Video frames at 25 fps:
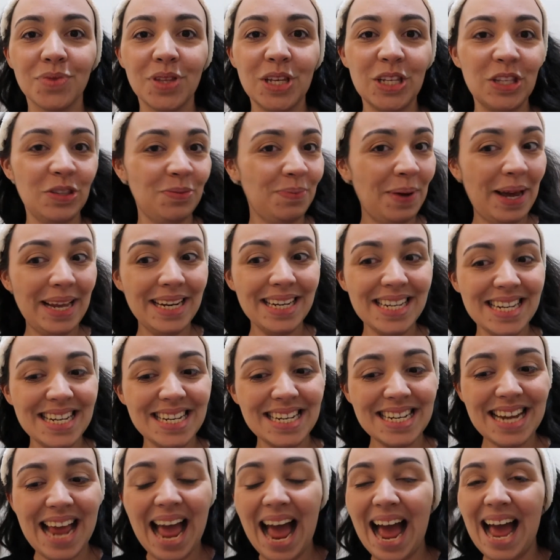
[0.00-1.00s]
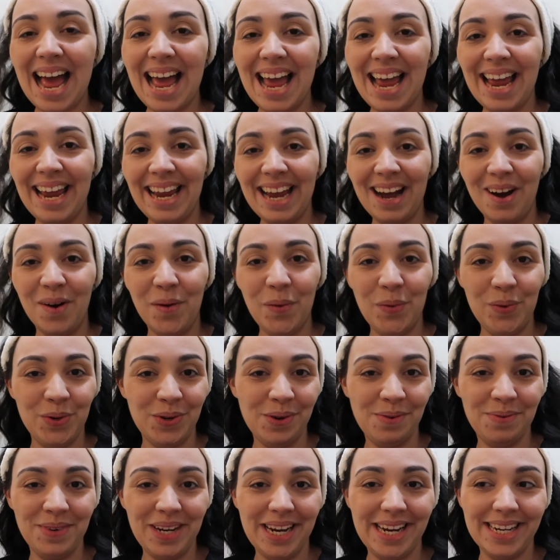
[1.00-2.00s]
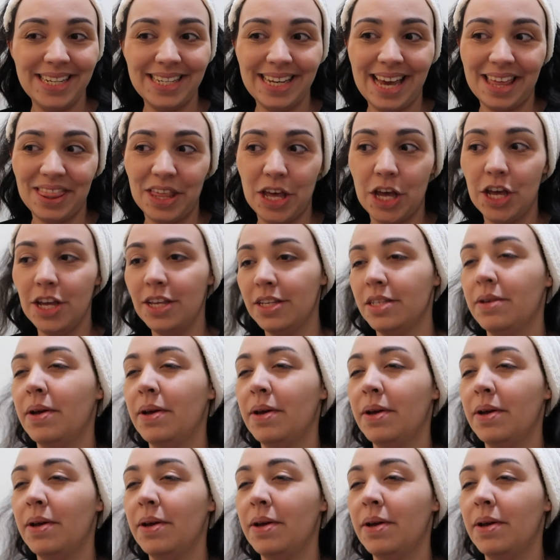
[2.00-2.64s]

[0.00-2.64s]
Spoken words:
spend a autumn day together.